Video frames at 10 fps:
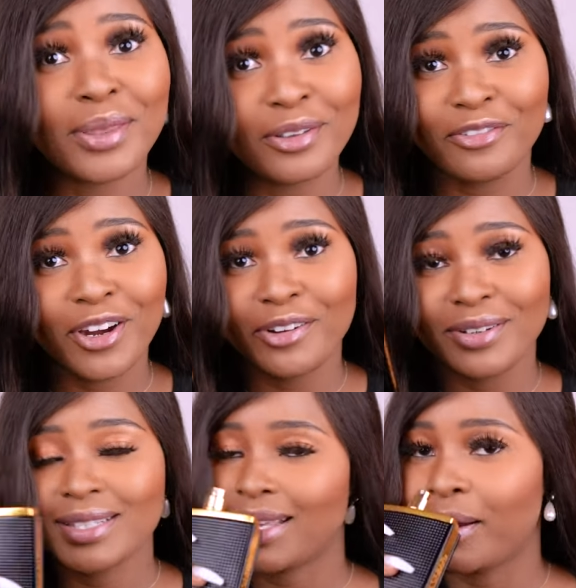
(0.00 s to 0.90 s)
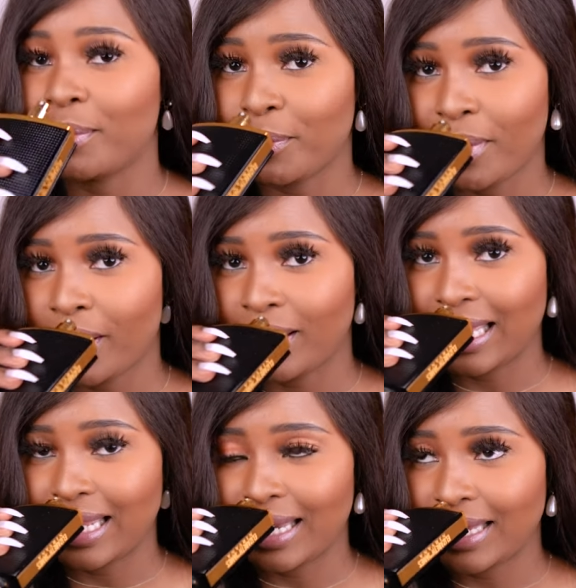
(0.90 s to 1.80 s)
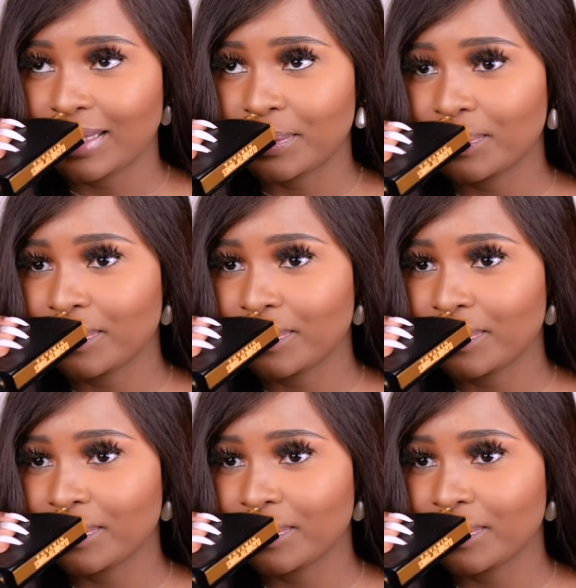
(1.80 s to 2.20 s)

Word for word: with the fragrance that I'll be wearing that night.